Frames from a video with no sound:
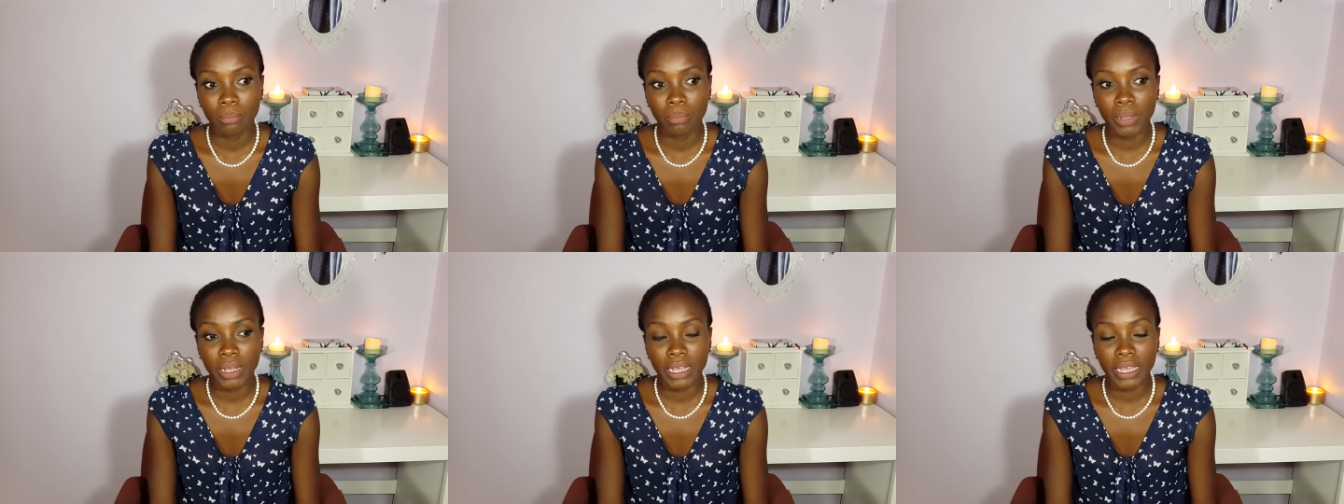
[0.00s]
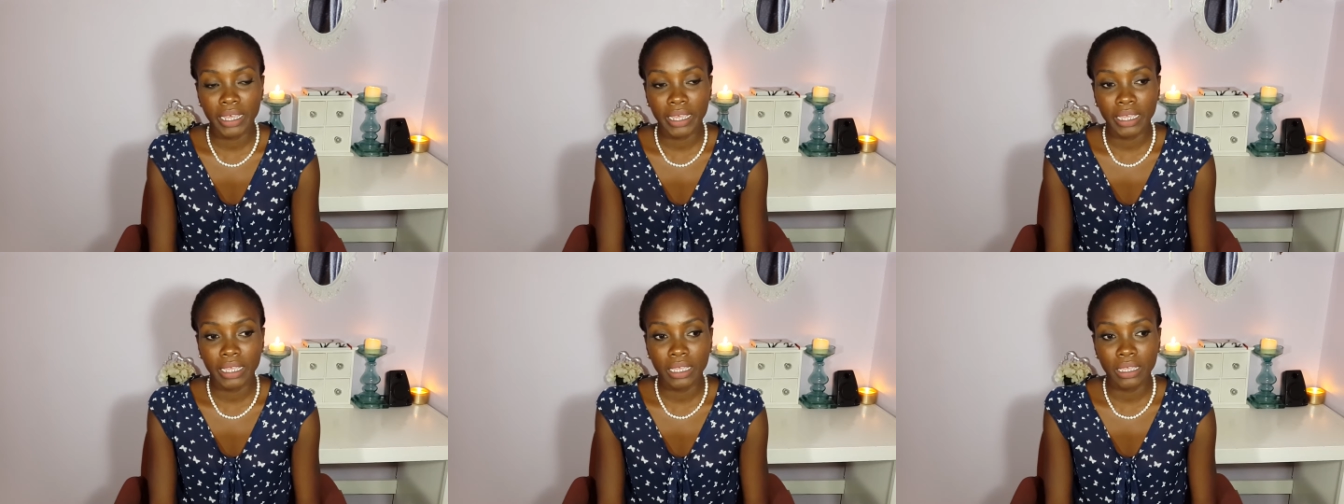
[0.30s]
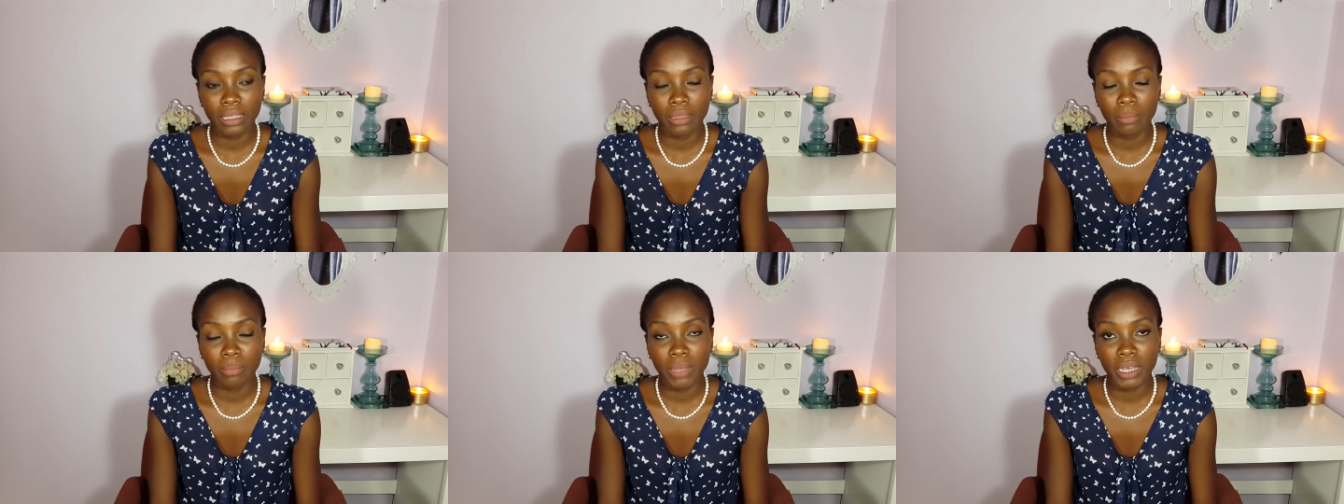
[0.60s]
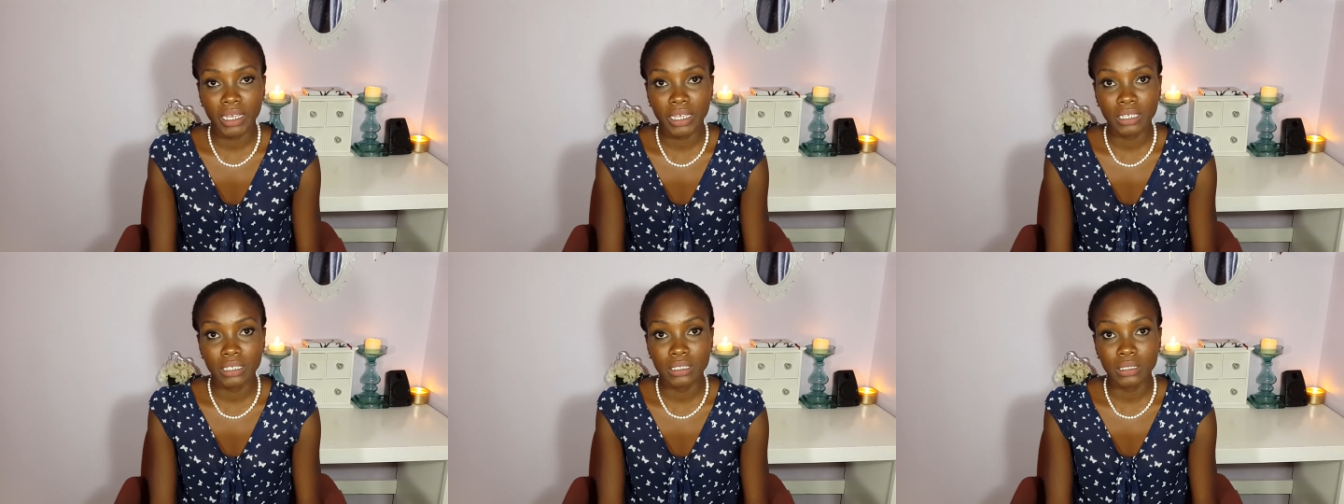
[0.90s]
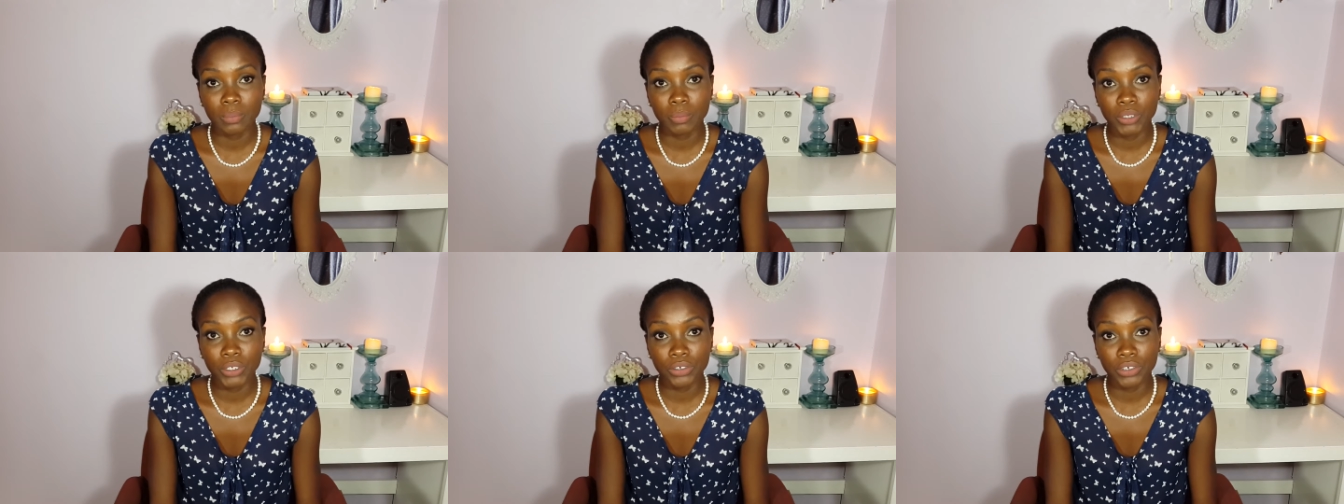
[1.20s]
by my
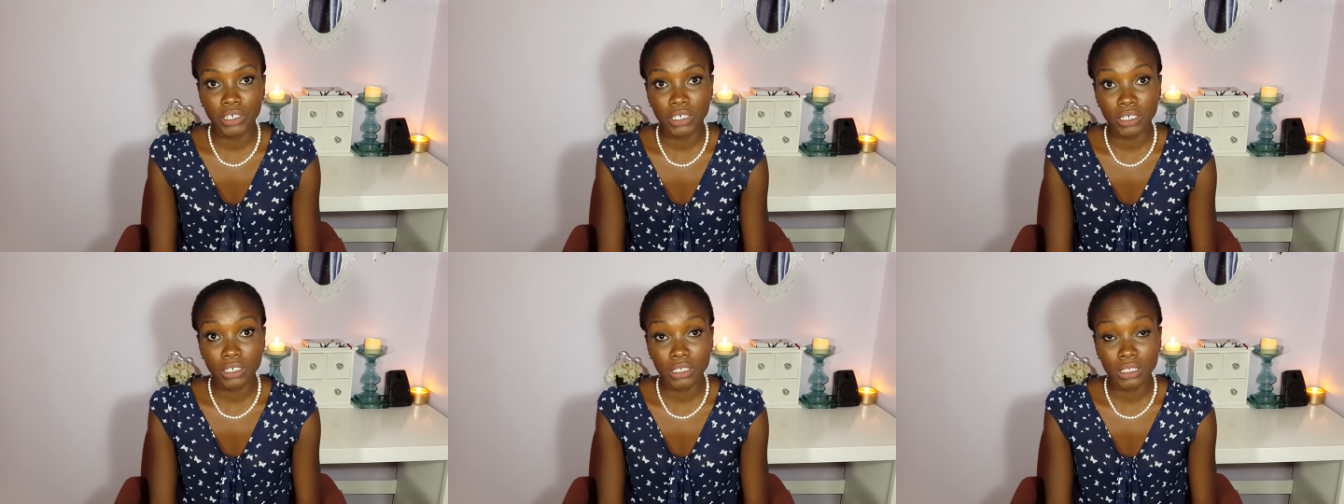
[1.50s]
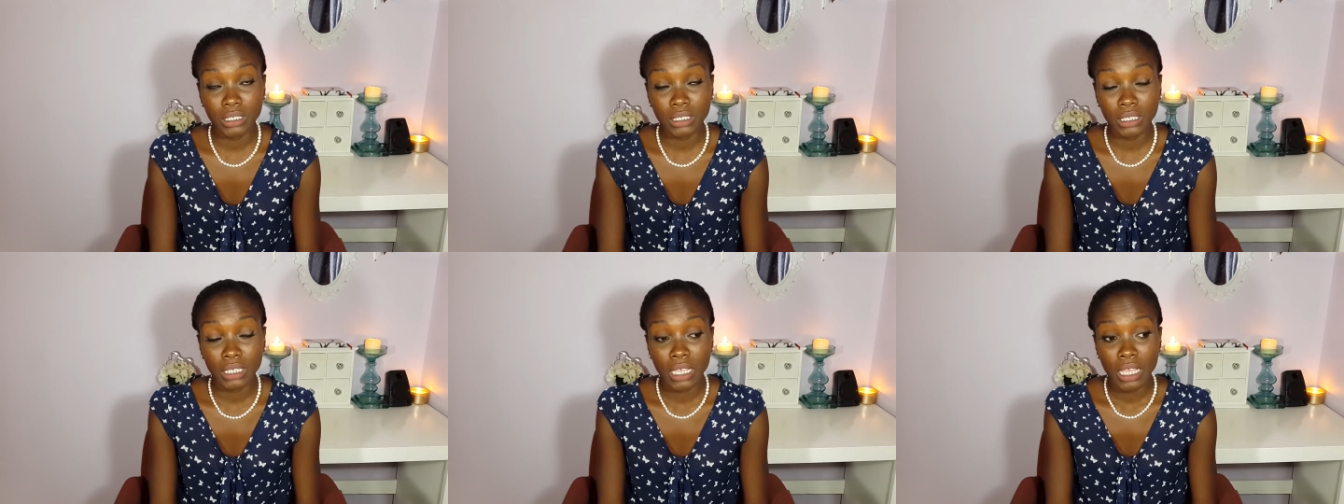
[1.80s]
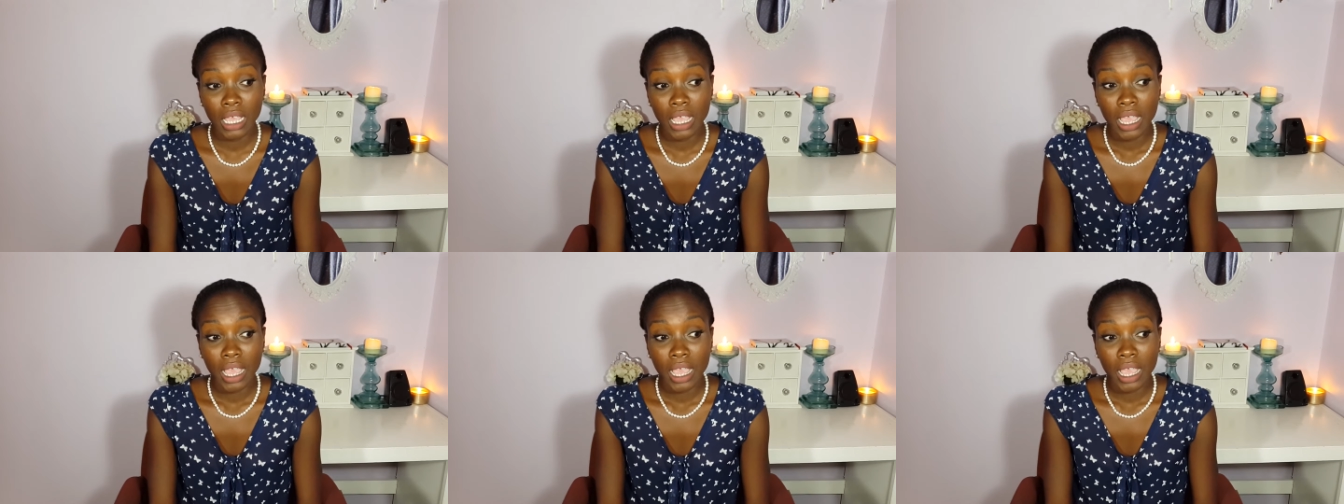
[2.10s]
superiors.